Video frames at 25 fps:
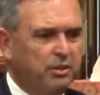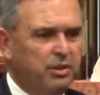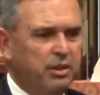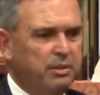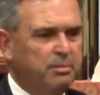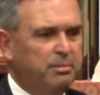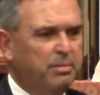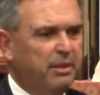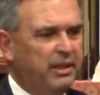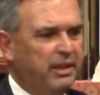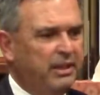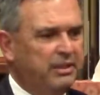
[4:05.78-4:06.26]

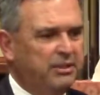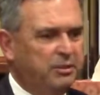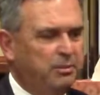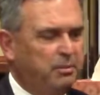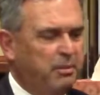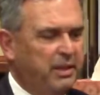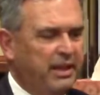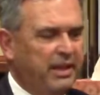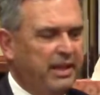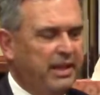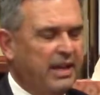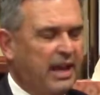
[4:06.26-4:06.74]
blessed
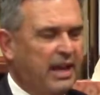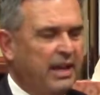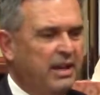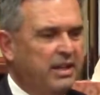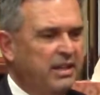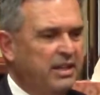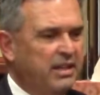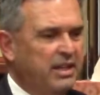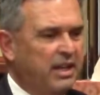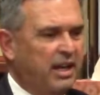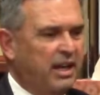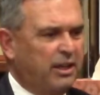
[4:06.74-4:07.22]
me.
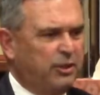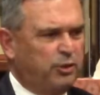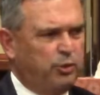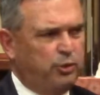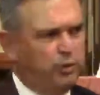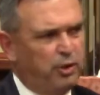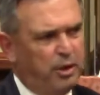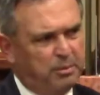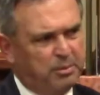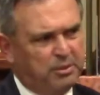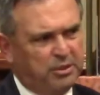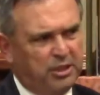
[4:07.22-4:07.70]
I
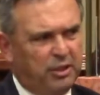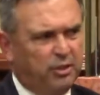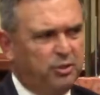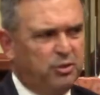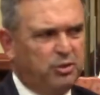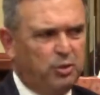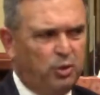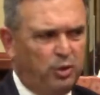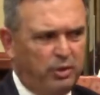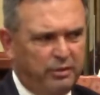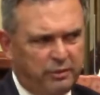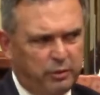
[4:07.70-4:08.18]
grew up
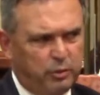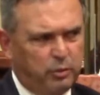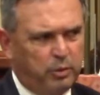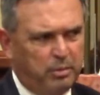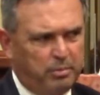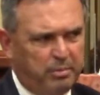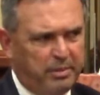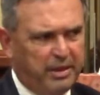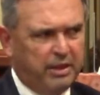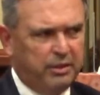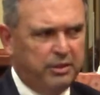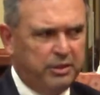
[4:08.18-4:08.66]
sort of a
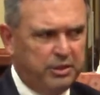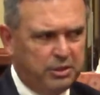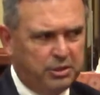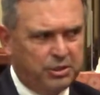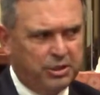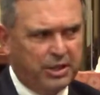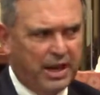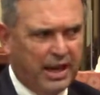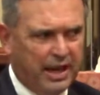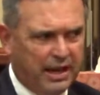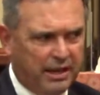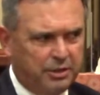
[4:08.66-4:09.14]
rebellious
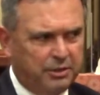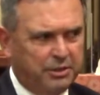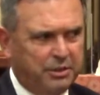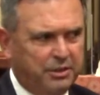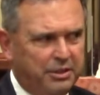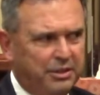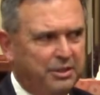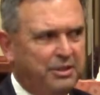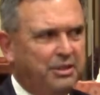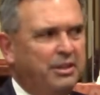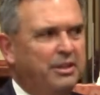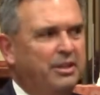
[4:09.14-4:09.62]
child.
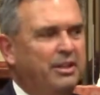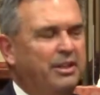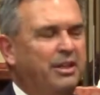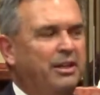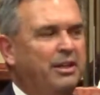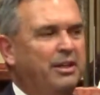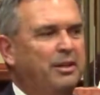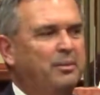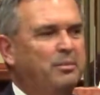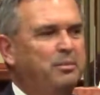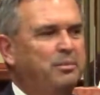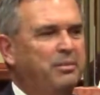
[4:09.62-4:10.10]

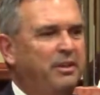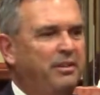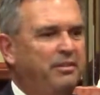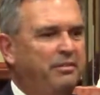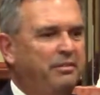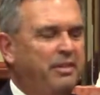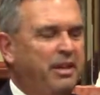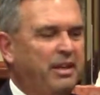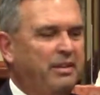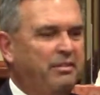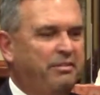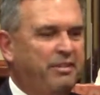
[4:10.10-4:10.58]

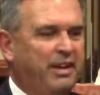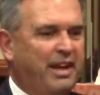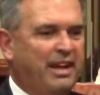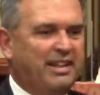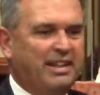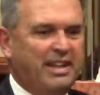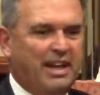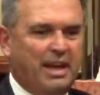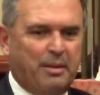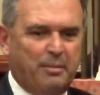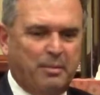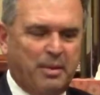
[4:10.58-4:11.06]
In
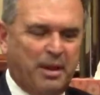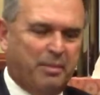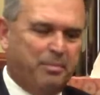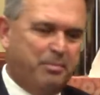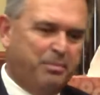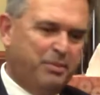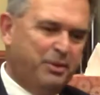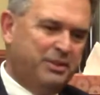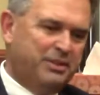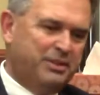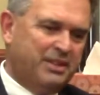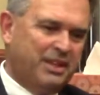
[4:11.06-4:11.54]
fact, I
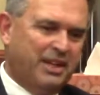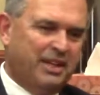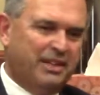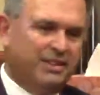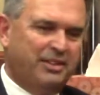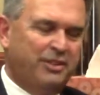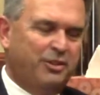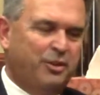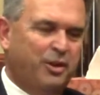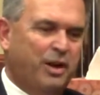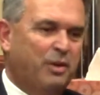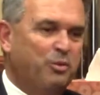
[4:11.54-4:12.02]
put that,
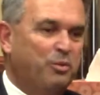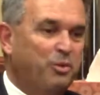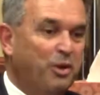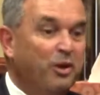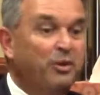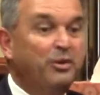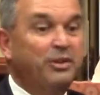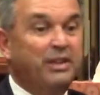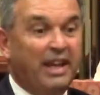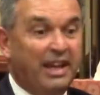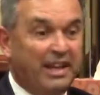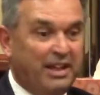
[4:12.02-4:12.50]
I
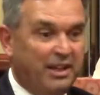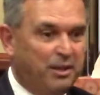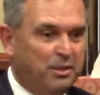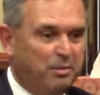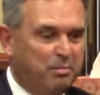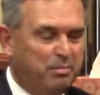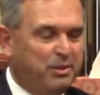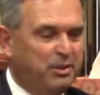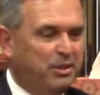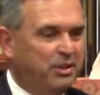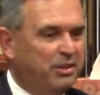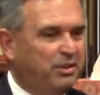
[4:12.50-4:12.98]
wrote that in a
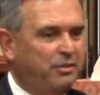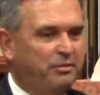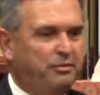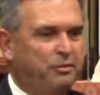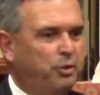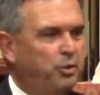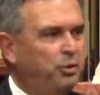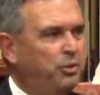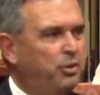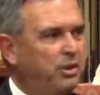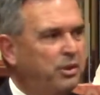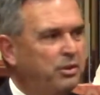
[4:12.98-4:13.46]
book a
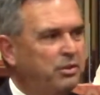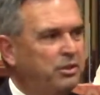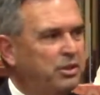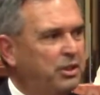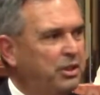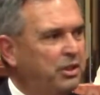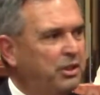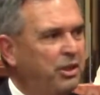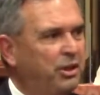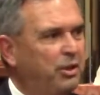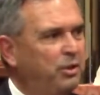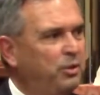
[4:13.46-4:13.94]
few years
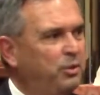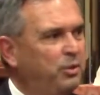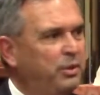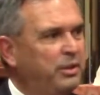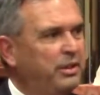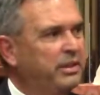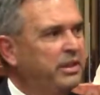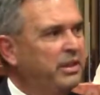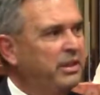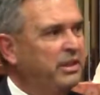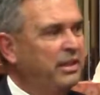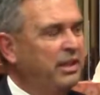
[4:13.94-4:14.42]
ago,
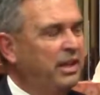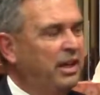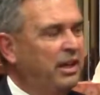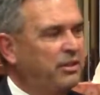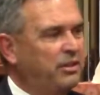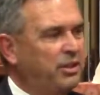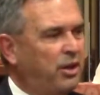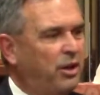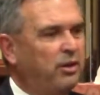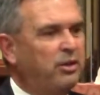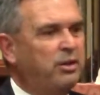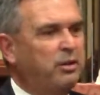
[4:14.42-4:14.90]
and
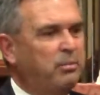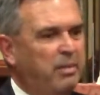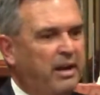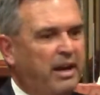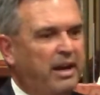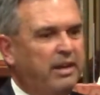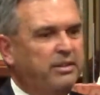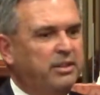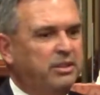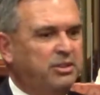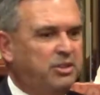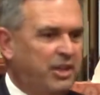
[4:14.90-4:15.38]
talk
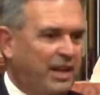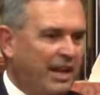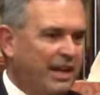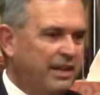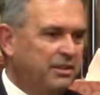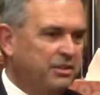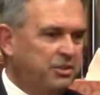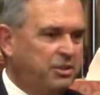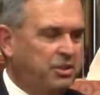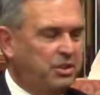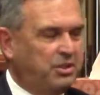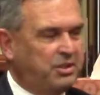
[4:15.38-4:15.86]
about the
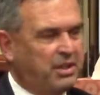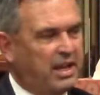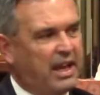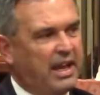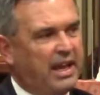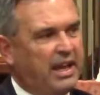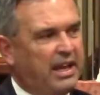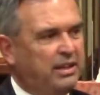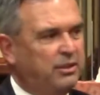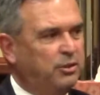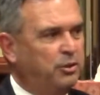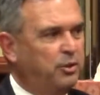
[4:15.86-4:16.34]
challenges I
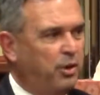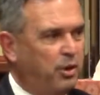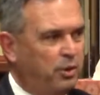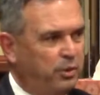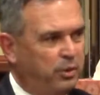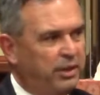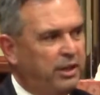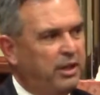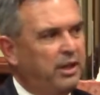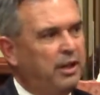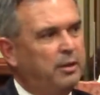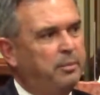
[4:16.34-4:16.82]
had
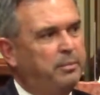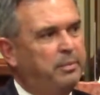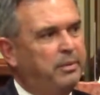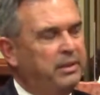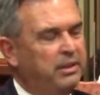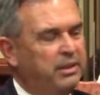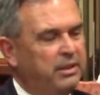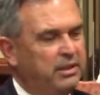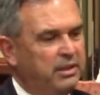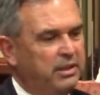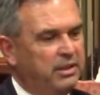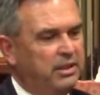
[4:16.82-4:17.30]
growing up, and
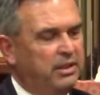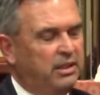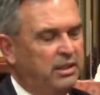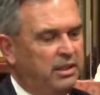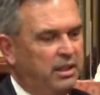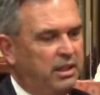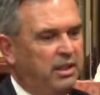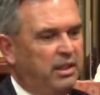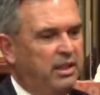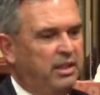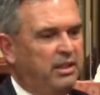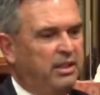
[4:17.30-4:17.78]

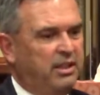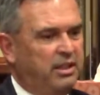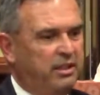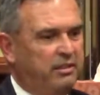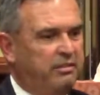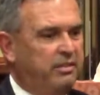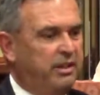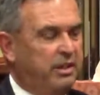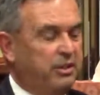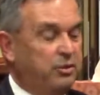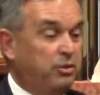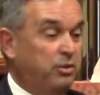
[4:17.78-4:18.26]
then
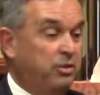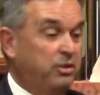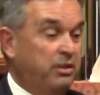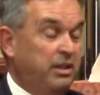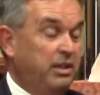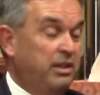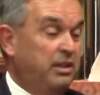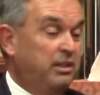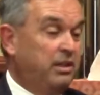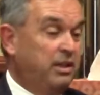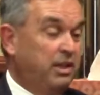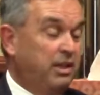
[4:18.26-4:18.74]

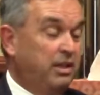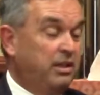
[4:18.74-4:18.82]
eventually